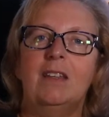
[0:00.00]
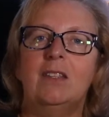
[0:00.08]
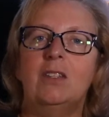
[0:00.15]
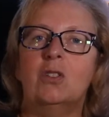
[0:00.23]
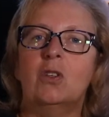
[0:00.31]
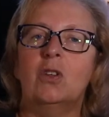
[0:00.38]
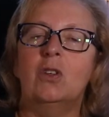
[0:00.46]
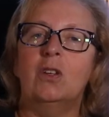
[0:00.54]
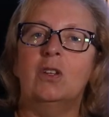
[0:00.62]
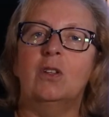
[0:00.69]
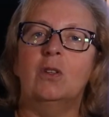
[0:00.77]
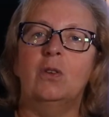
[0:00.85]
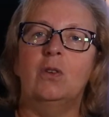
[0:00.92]
This could
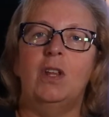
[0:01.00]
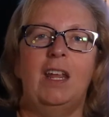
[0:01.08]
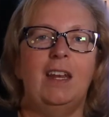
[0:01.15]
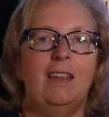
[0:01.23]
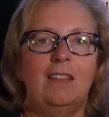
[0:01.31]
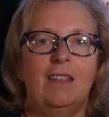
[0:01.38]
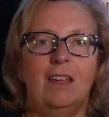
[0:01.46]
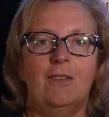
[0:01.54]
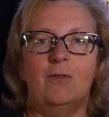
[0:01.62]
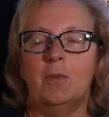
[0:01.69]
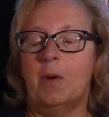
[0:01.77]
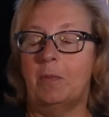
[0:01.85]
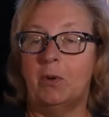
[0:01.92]
include anything
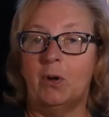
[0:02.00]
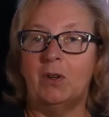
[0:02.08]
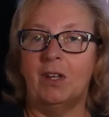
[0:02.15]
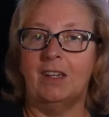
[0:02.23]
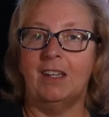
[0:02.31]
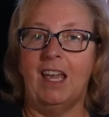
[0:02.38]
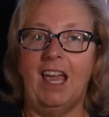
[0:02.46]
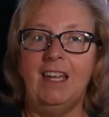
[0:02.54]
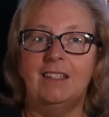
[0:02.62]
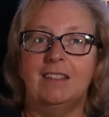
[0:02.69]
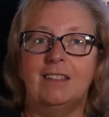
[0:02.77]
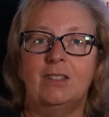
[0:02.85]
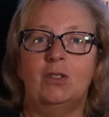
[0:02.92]
from a broken
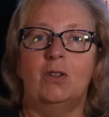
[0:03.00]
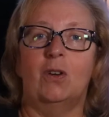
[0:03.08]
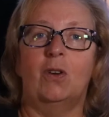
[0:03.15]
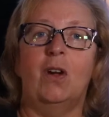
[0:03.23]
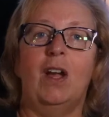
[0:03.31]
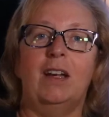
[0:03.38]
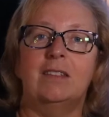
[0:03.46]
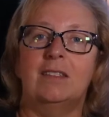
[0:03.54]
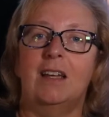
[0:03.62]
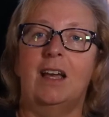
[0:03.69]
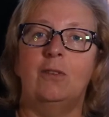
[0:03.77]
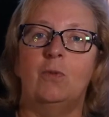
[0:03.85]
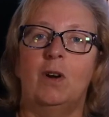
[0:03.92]
gate to a cracked
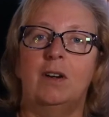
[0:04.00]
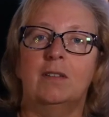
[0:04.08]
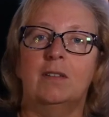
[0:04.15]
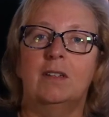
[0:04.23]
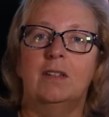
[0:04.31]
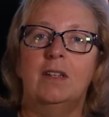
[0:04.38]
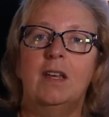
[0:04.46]
sidewalk.